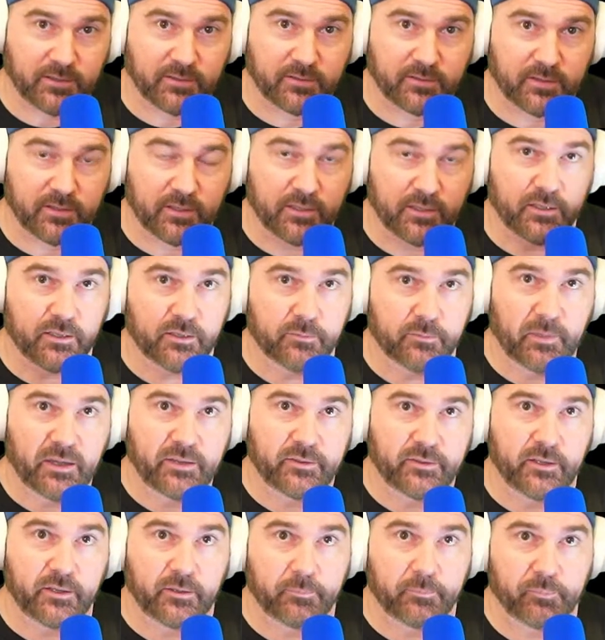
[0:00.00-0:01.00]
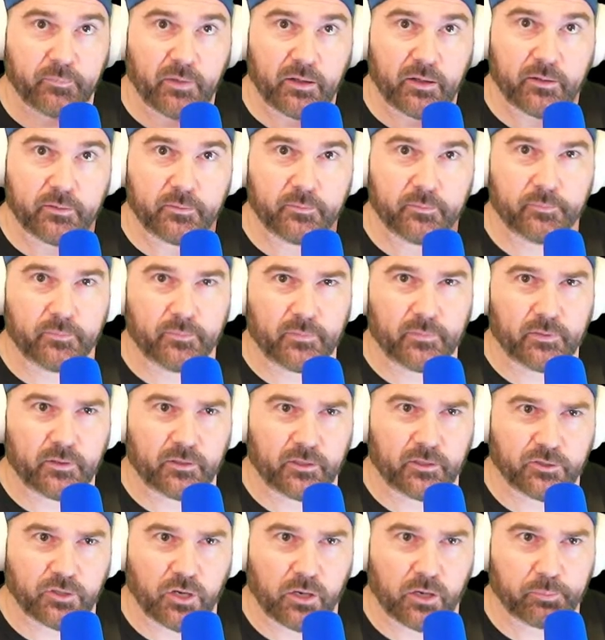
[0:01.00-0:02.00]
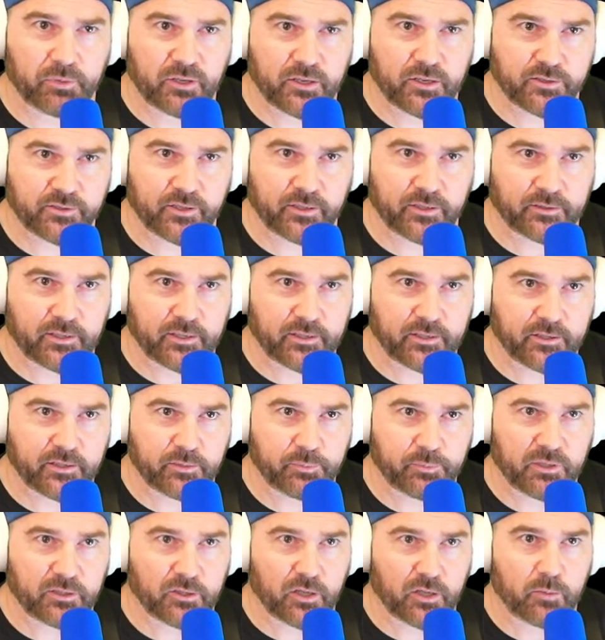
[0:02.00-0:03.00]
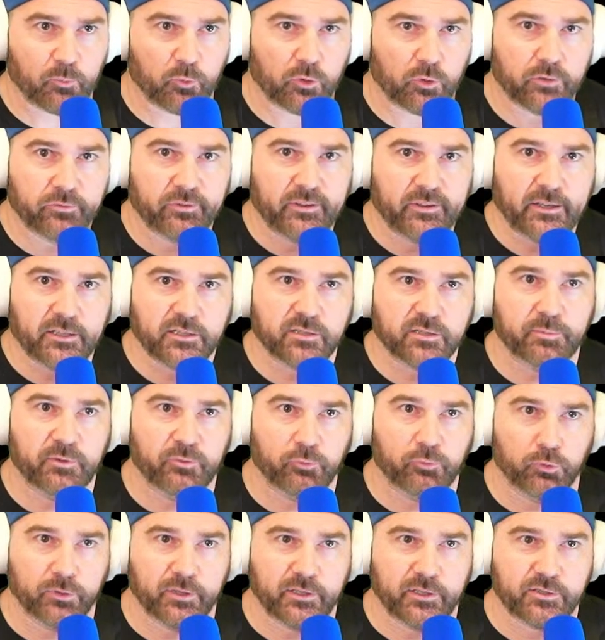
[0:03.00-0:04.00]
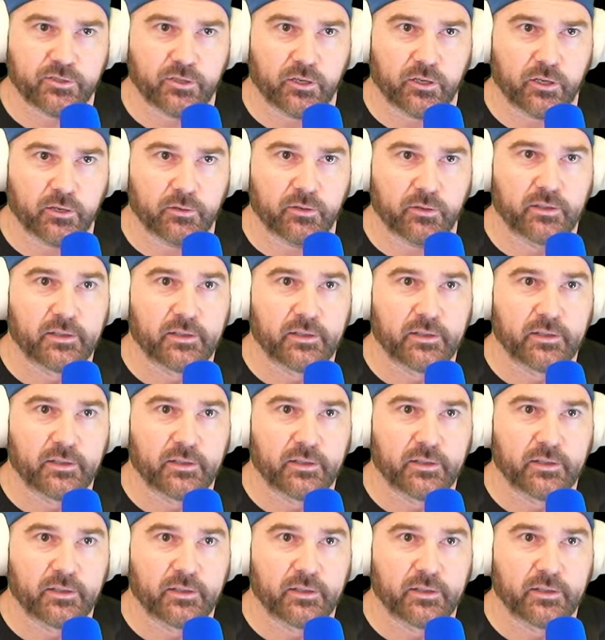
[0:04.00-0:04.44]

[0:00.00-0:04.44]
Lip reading: I think guitar players think they need to be a lot more advanced before they start